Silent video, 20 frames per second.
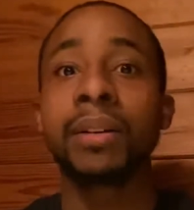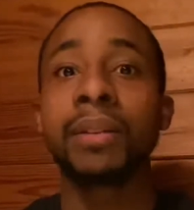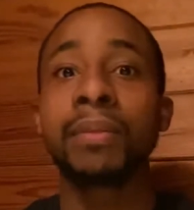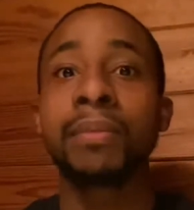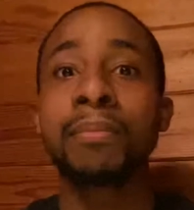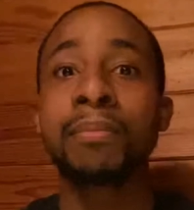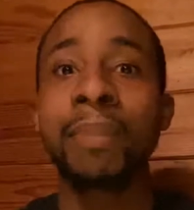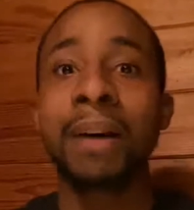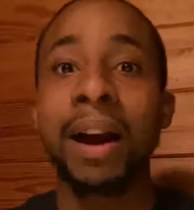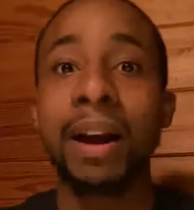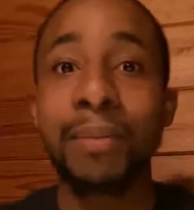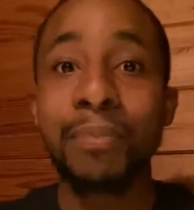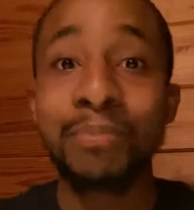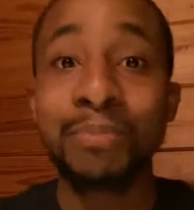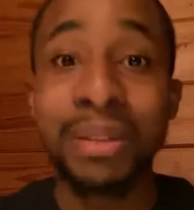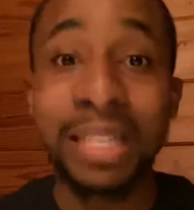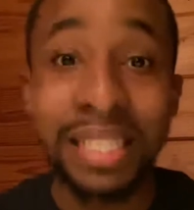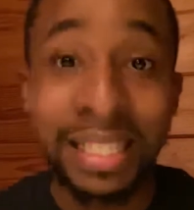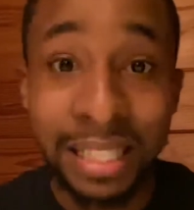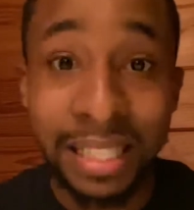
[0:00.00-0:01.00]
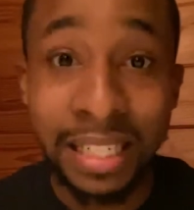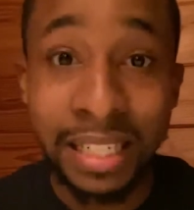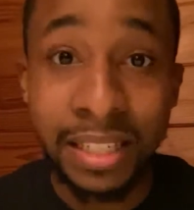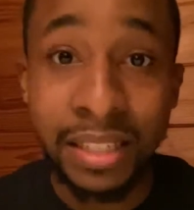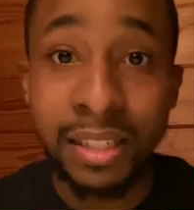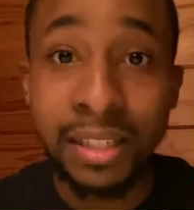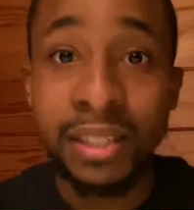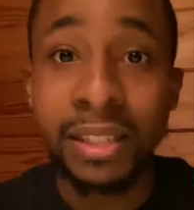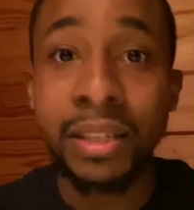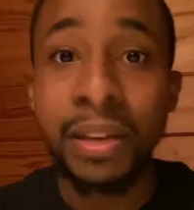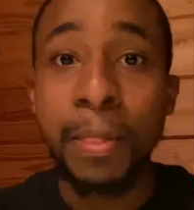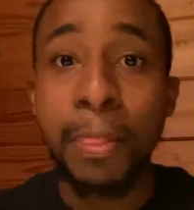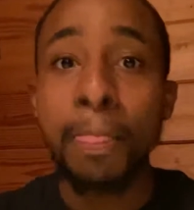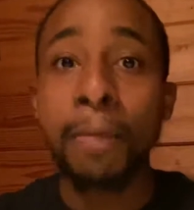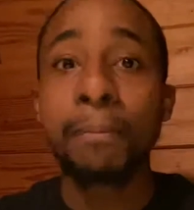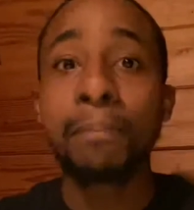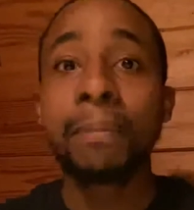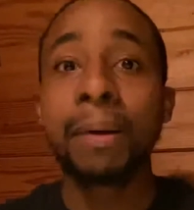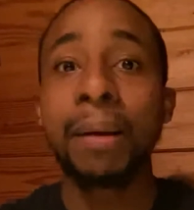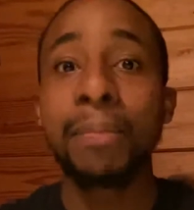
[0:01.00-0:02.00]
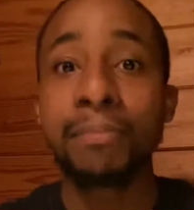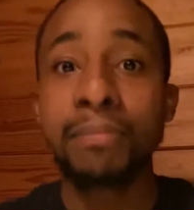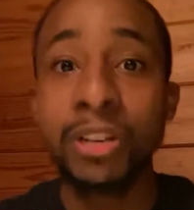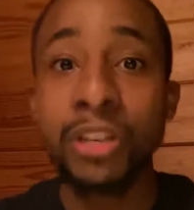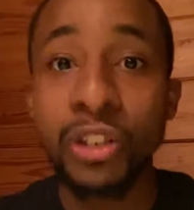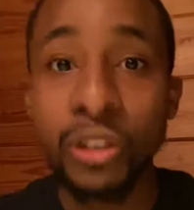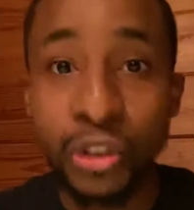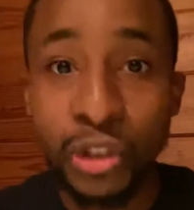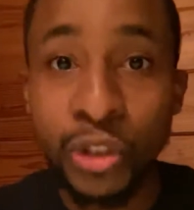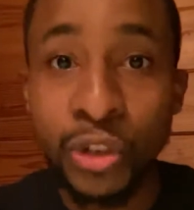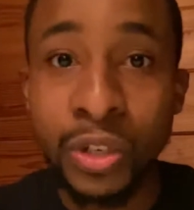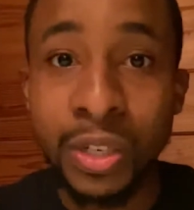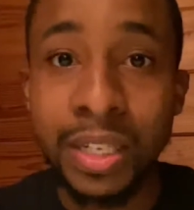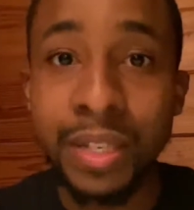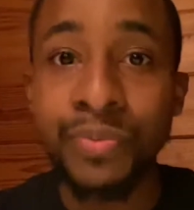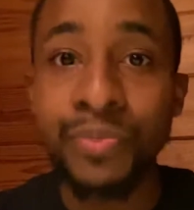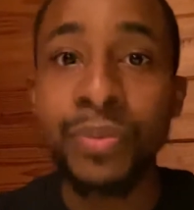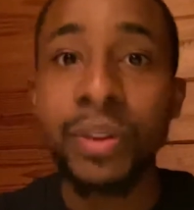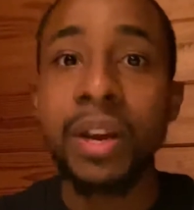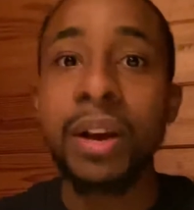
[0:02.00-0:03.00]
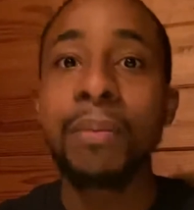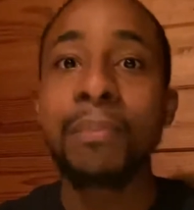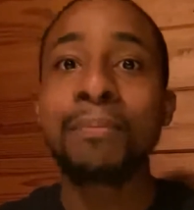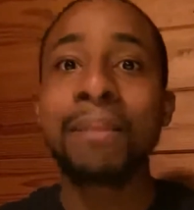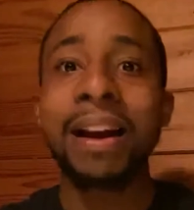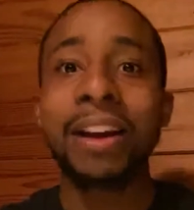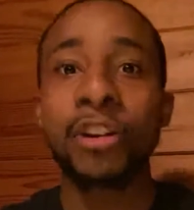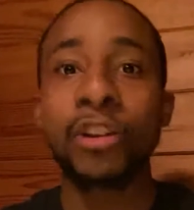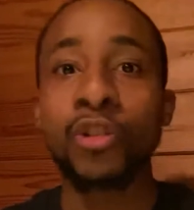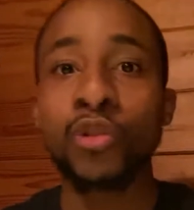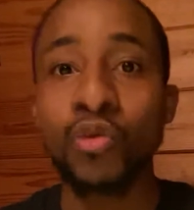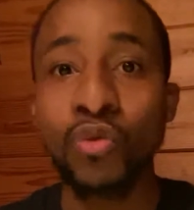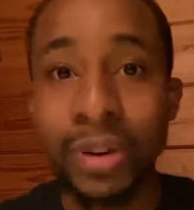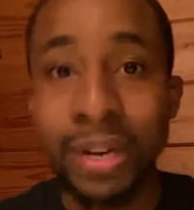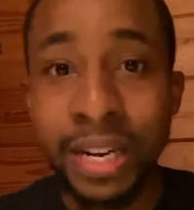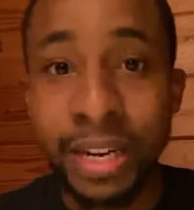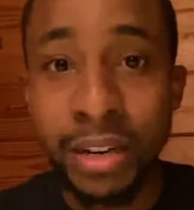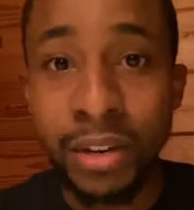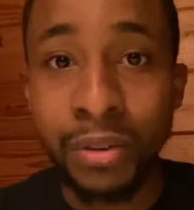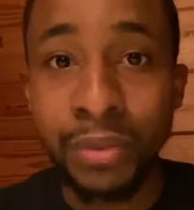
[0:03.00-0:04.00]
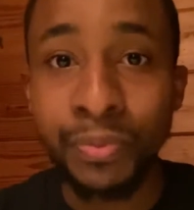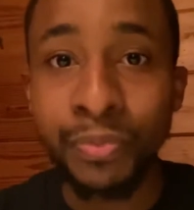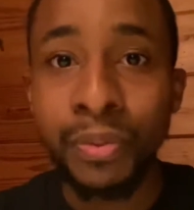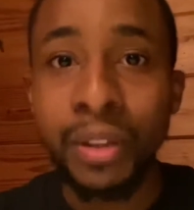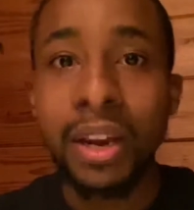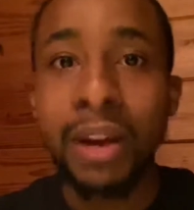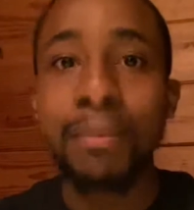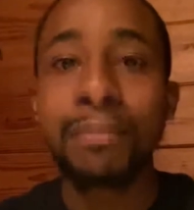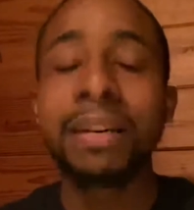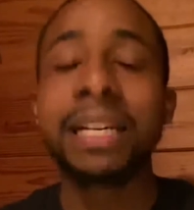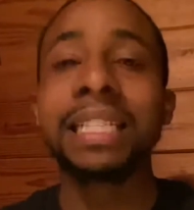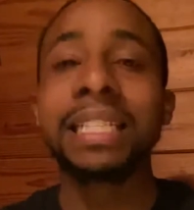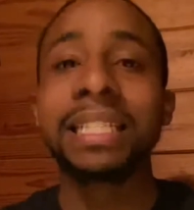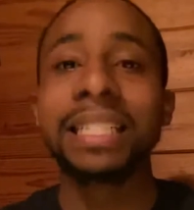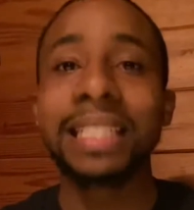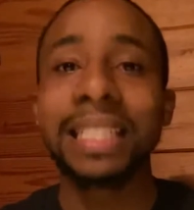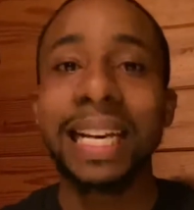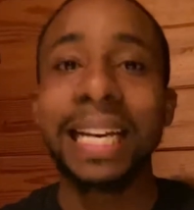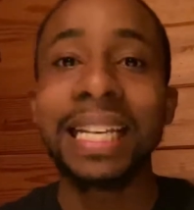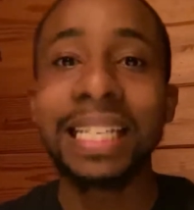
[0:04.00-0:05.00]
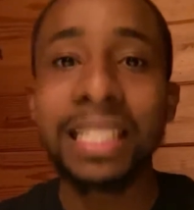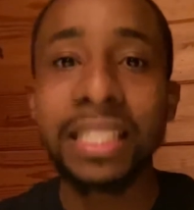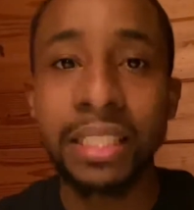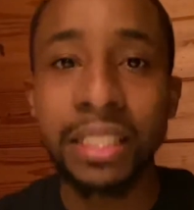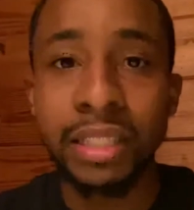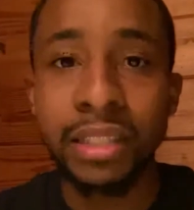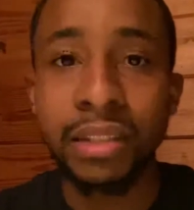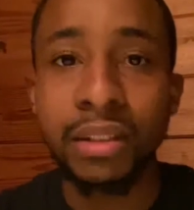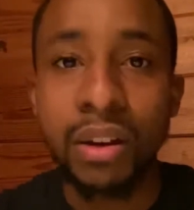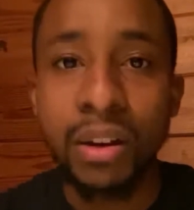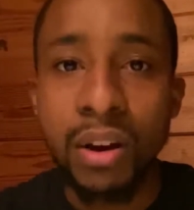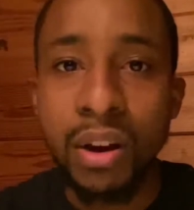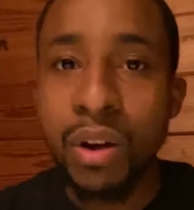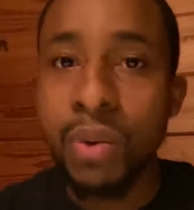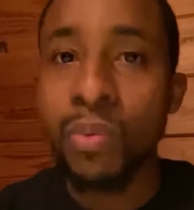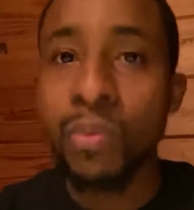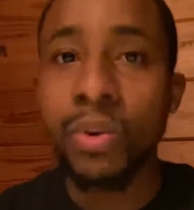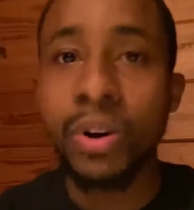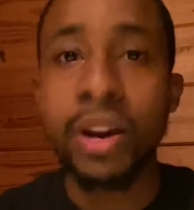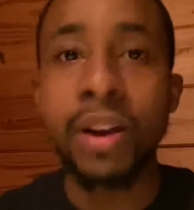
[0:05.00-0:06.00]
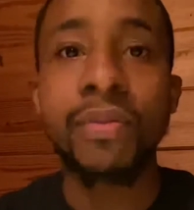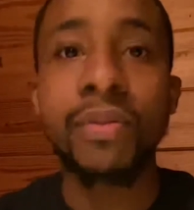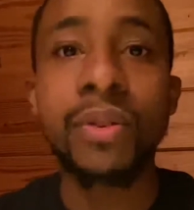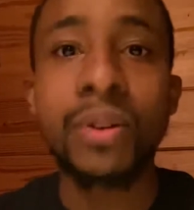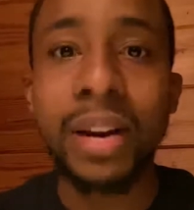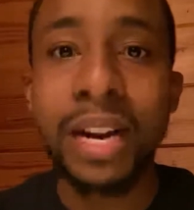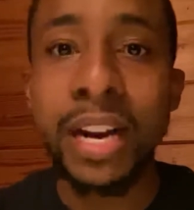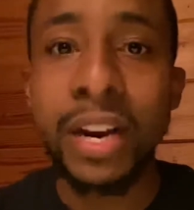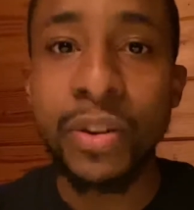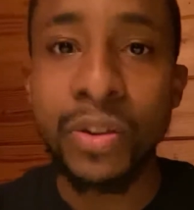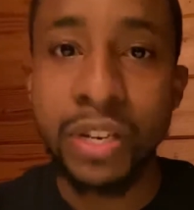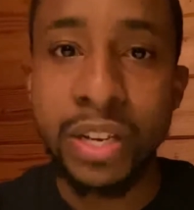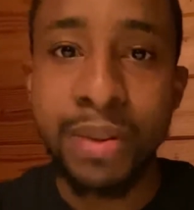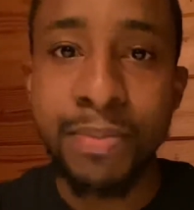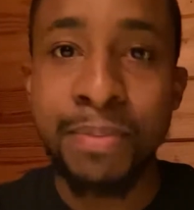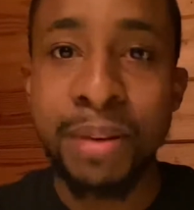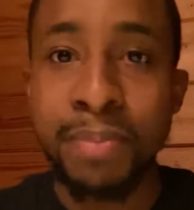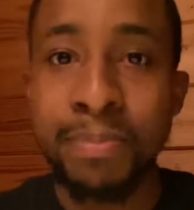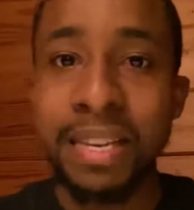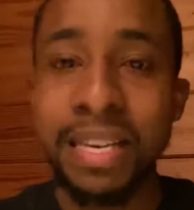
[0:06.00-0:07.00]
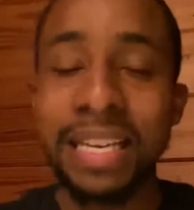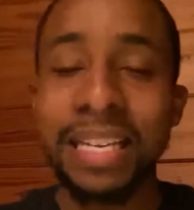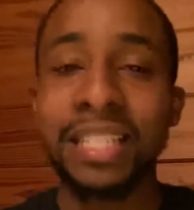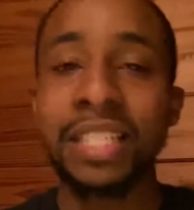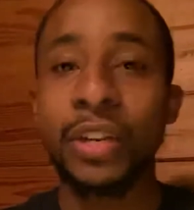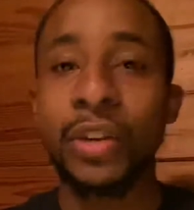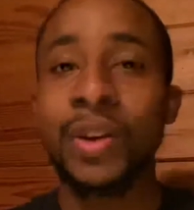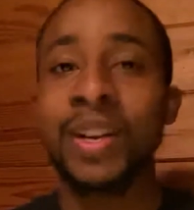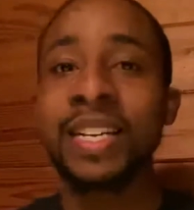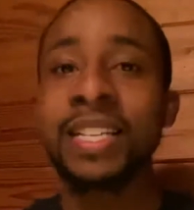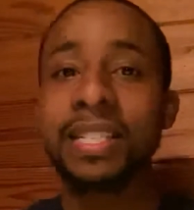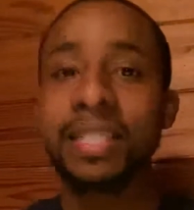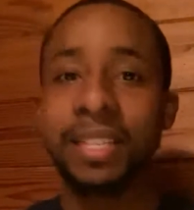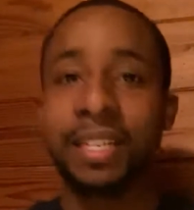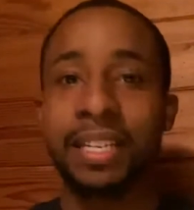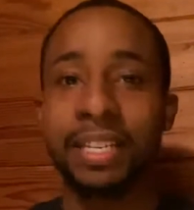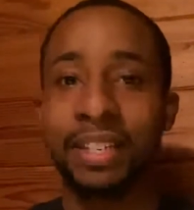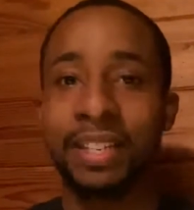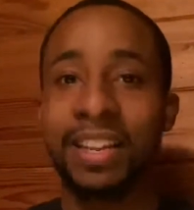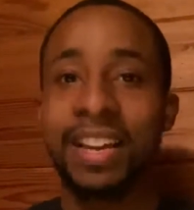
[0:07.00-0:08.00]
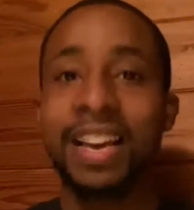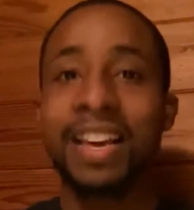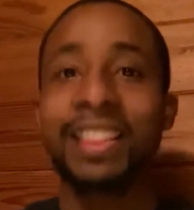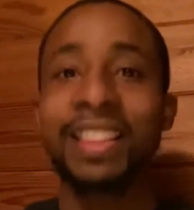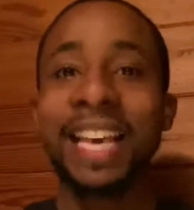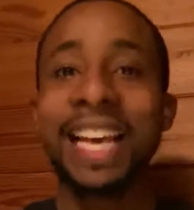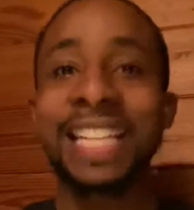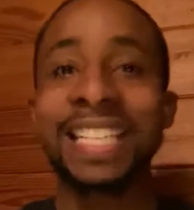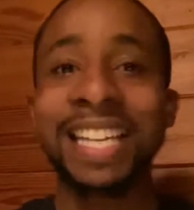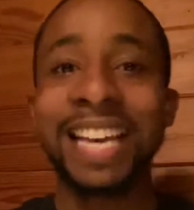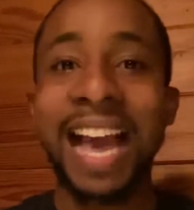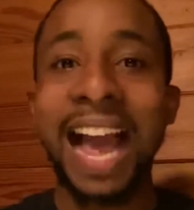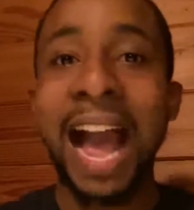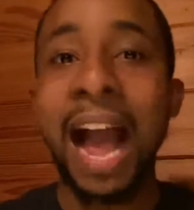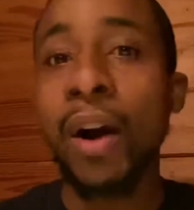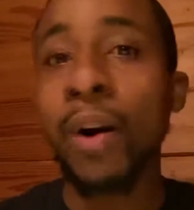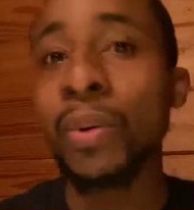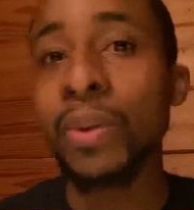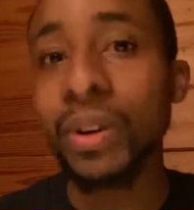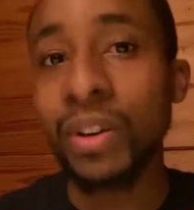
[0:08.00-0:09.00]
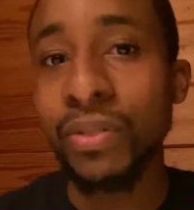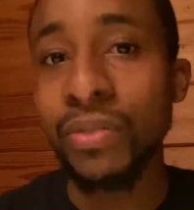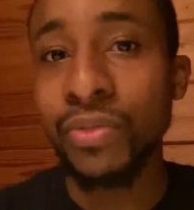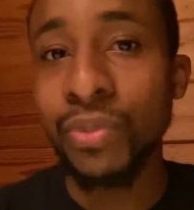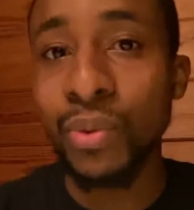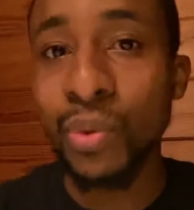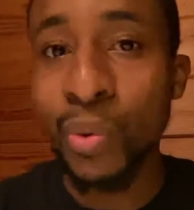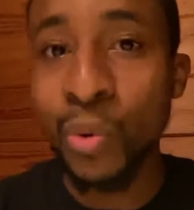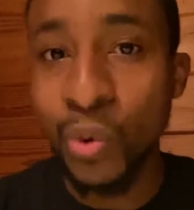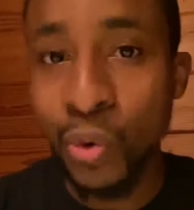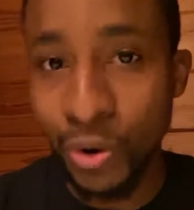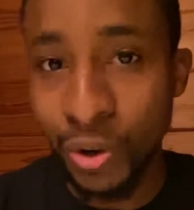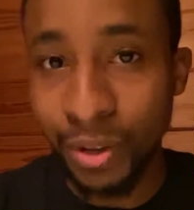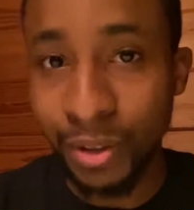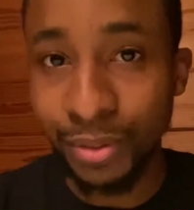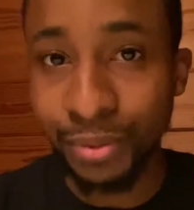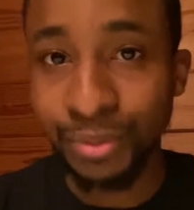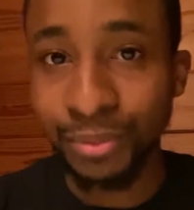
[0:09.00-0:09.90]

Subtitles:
my business, my ministry, my career, my education, whatever area it may be? Is there anything that's out of order?